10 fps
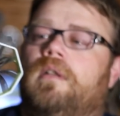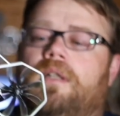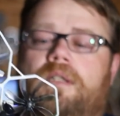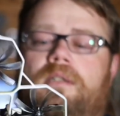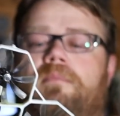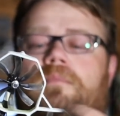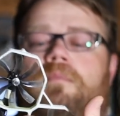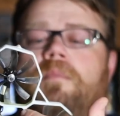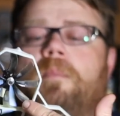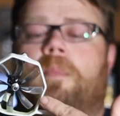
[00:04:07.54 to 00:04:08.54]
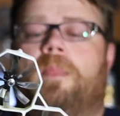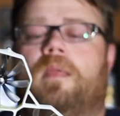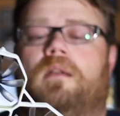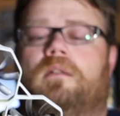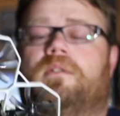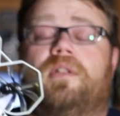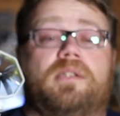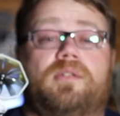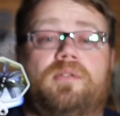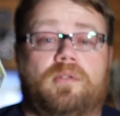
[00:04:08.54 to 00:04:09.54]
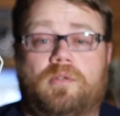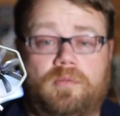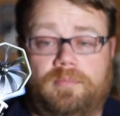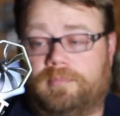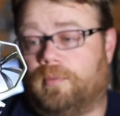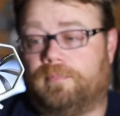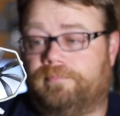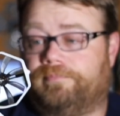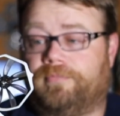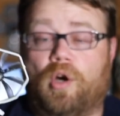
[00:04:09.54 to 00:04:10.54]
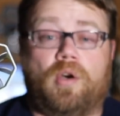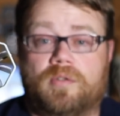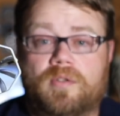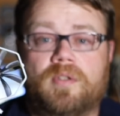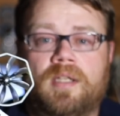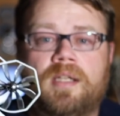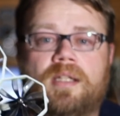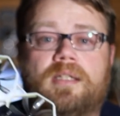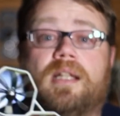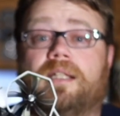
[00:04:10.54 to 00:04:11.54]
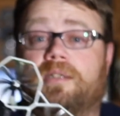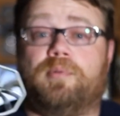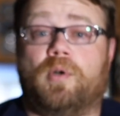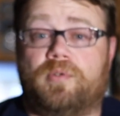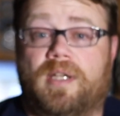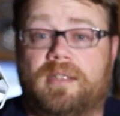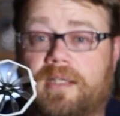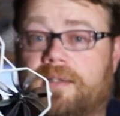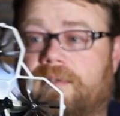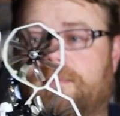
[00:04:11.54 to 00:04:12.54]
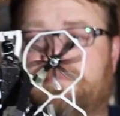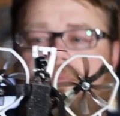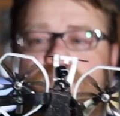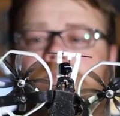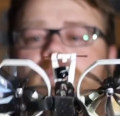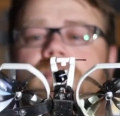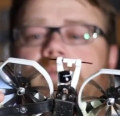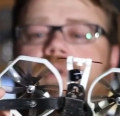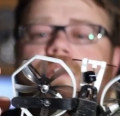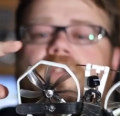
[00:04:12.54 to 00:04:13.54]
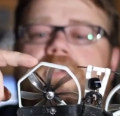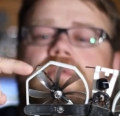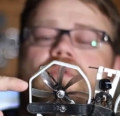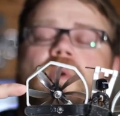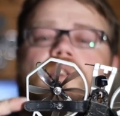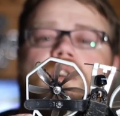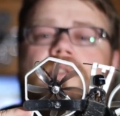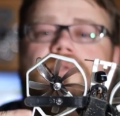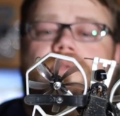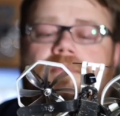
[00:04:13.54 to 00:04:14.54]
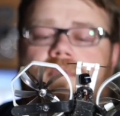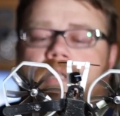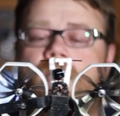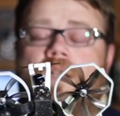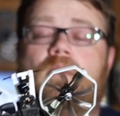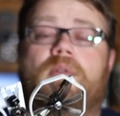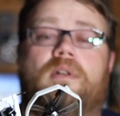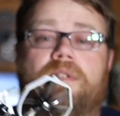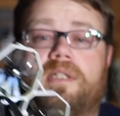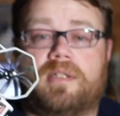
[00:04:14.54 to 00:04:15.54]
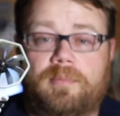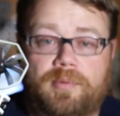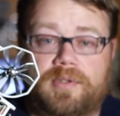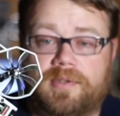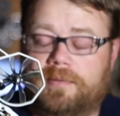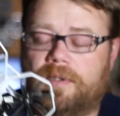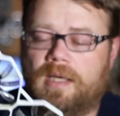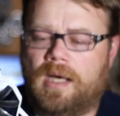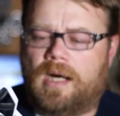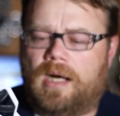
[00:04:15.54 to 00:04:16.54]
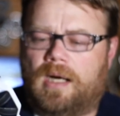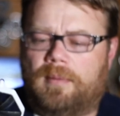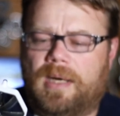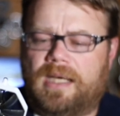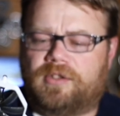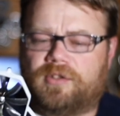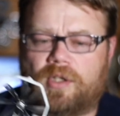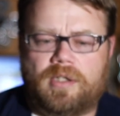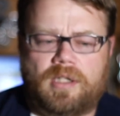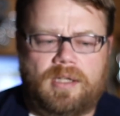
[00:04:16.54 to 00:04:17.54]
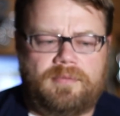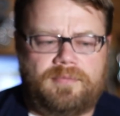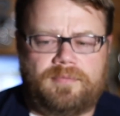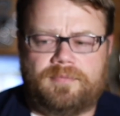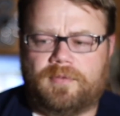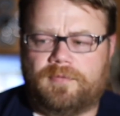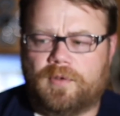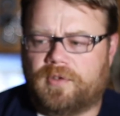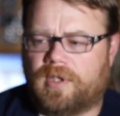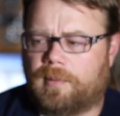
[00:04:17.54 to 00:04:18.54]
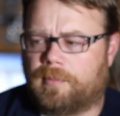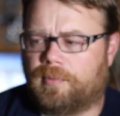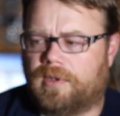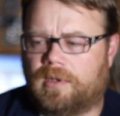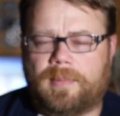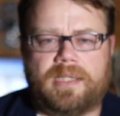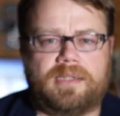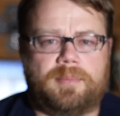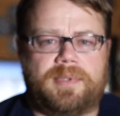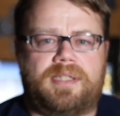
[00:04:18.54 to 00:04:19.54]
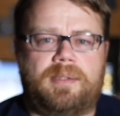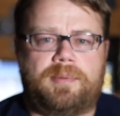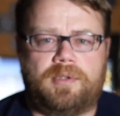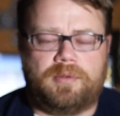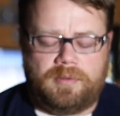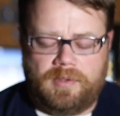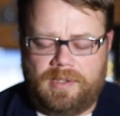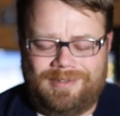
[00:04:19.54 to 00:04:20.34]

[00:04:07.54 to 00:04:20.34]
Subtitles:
ducts or guards that like the ProTech has, where it's squared off. Well, these I printed. I started off, the first time I printed them, I did them in TPU,